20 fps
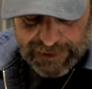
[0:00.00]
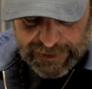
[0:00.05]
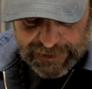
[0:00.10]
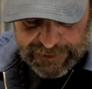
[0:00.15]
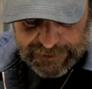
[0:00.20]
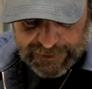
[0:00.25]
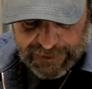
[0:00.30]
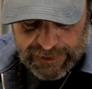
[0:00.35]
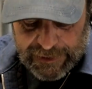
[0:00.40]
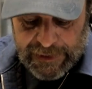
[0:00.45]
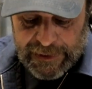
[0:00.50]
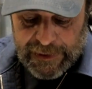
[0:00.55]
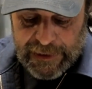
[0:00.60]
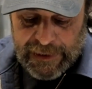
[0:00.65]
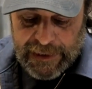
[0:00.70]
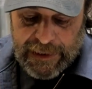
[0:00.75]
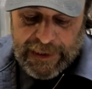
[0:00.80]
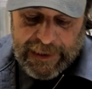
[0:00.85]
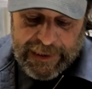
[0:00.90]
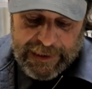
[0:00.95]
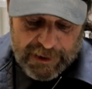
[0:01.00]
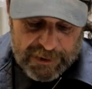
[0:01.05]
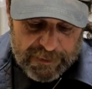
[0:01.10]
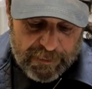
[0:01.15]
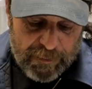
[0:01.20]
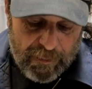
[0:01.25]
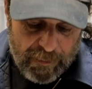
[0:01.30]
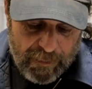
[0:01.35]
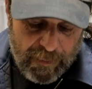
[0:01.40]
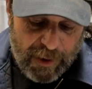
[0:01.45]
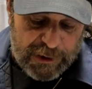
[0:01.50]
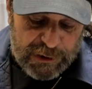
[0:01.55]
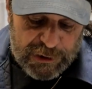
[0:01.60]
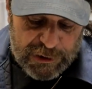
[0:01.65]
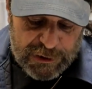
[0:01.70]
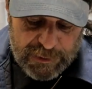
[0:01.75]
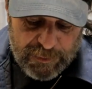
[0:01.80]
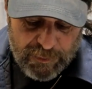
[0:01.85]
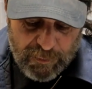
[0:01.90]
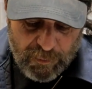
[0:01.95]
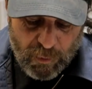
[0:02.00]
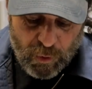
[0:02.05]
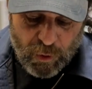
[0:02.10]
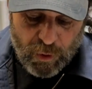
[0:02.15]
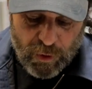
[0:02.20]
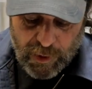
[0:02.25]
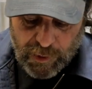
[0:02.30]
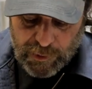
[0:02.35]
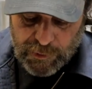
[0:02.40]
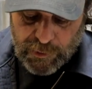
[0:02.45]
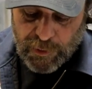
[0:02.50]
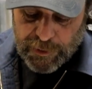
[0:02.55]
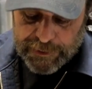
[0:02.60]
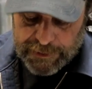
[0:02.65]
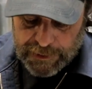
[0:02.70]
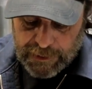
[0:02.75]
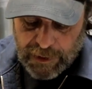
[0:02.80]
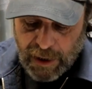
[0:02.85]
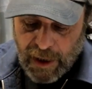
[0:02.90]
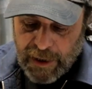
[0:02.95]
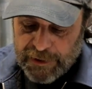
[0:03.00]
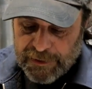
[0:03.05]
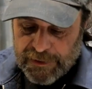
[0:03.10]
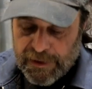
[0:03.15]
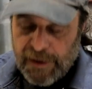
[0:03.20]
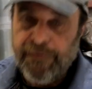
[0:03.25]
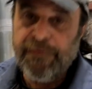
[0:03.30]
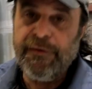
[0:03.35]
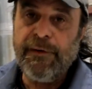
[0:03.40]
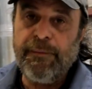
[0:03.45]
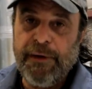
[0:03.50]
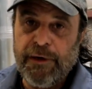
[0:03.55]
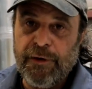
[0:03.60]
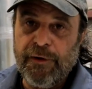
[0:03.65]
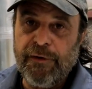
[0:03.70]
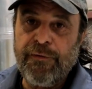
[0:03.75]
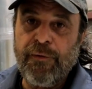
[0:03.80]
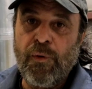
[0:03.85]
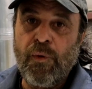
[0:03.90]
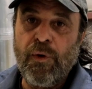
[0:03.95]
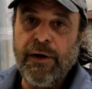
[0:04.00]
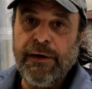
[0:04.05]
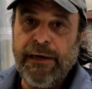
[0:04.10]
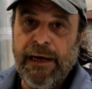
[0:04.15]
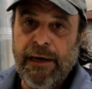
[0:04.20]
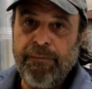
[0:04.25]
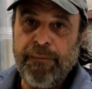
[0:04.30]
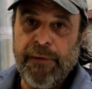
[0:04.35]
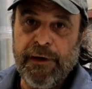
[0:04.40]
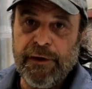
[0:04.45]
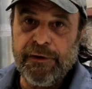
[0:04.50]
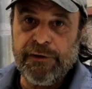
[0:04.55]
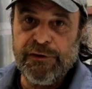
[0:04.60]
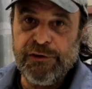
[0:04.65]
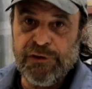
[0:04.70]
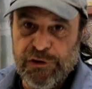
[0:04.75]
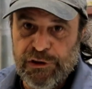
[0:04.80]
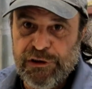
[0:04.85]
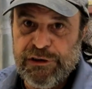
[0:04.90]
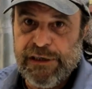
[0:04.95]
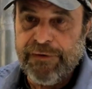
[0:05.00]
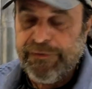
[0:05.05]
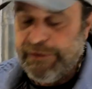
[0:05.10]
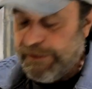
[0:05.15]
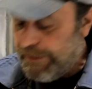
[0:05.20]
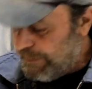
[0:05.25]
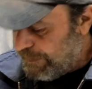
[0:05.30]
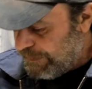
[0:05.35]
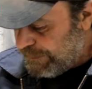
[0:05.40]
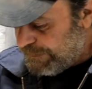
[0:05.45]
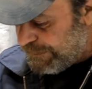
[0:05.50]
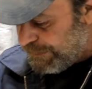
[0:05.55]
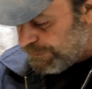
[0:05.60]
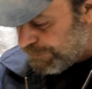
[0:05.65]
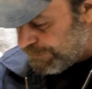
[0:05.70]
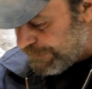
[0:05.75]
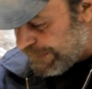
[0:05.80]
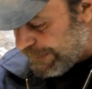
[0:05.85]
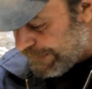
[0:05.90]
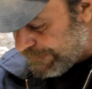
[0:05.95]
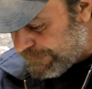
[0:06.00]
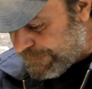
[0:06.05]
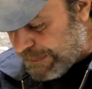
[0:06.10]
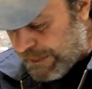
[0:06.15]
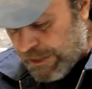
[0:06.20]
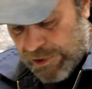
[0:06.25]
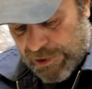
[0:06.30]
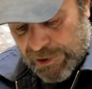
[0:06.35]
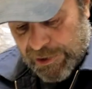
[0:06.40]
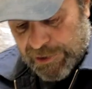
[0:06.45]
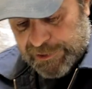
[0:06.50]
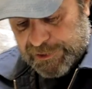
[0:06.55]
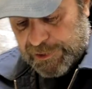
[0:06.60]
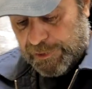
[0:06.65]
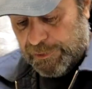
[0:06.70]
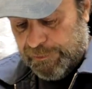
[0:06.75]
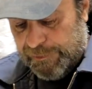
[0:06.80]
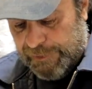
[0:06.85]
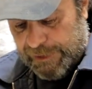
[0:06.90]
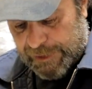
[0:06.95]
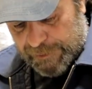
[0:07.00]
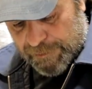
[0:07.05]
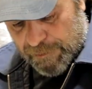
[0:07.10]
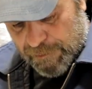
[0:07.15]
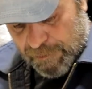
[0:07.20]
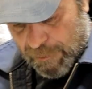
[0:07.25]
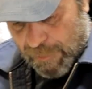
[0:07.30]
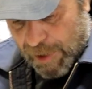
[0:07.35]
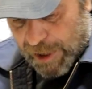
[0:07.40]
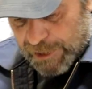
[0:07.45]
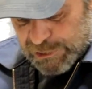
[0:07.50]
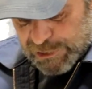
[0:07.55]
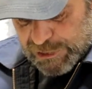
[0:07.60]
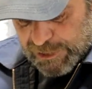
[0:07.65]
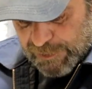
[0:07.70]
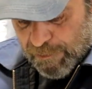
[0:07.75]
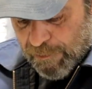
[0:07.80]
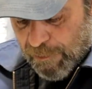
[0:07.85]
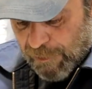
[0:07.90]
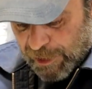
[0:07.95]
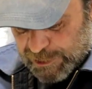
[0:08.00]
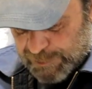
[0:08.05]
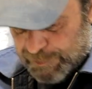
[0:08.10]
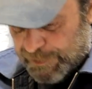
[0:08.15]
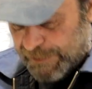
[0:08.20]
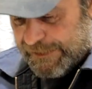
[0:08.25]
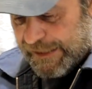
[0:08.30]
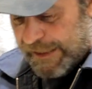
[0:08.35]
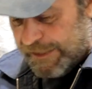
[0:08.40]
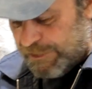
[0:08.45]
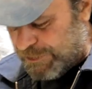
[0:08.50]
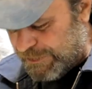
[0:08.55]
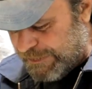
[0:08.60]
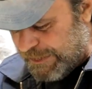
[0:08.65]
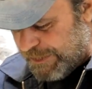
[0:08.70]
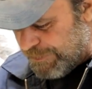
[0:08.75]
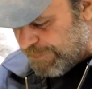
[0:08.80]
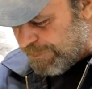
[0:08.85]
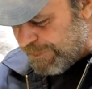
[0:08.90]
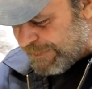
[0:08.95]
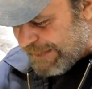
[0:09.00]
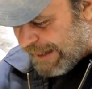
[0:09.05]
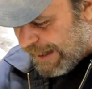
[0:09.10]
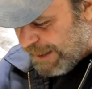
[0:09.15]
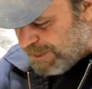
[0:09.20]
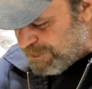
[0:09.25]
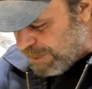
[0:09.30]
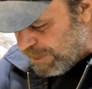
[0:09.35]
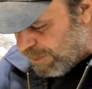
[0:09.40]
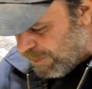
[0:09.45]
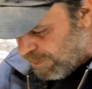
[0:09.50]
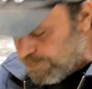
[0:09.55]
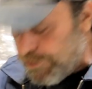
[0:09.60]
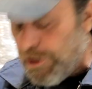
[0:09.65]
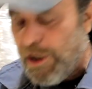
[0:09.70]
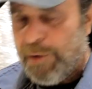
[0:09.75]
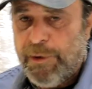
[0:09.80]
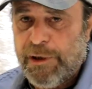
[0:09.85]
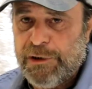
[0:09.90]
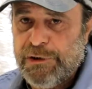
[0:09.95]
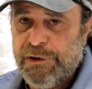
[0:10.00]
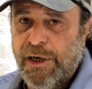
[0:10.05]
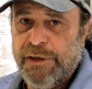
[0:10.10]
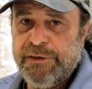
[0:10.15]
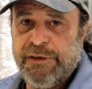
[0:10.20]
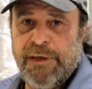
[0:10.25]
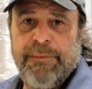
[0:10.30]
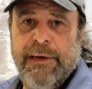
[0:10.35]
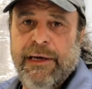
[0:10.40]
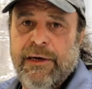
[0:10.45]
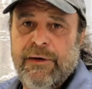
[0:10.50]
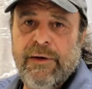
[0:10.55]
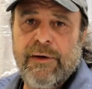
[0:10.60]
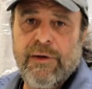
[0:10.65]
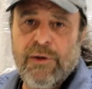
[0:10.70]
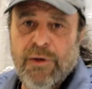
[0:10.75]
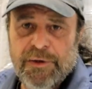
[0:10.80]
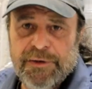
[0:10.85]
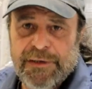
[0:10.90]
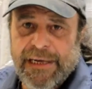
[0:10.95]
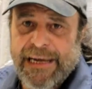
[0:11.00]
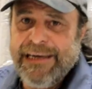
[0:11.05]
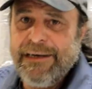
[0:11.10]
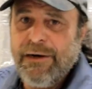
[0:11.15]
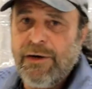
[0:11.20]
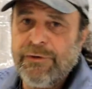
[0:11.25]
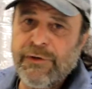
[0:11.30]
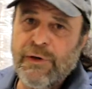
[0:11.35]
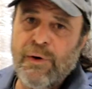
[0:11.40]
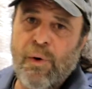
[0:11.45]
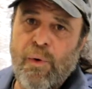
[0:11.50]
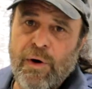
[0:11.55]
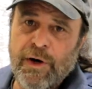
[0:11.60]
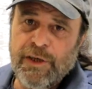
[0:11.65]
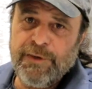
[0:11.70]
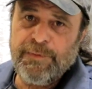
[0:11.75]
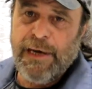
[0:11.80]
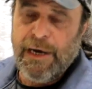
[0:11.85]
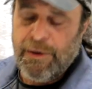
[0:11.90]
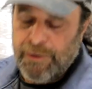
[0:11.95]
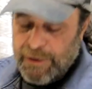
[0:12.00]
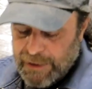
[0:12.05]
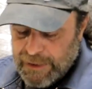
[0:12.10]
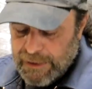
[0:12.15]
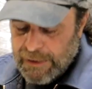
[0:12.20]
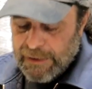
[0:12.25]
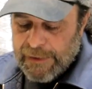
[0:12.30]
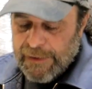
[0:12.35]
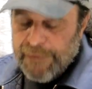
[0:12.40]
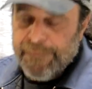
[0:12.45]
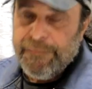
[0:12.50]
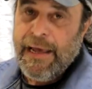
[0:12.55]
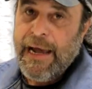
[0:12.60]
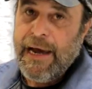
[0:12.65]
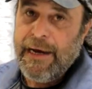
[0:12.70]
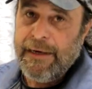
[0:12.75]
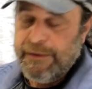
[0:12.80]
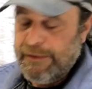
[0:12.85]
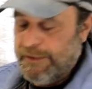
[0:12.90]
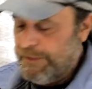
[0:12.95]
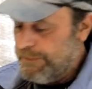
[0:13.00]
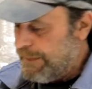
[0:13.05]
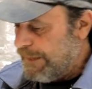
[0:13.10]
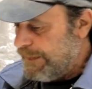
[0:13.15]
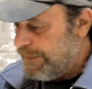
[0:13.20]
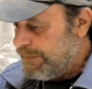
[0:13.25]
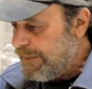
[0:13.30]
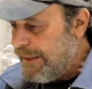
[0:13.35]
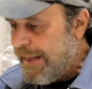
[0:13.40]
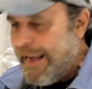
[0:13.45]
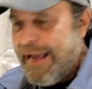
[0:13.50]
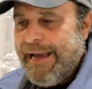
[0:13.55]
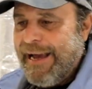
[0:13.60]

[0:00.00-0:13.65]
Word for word: head is much more along the lines of the bigger Ford and bigger Chevy cylinder heads. So much potential here. There are guys that turbocharge that make close to 800 horsepower out of these things.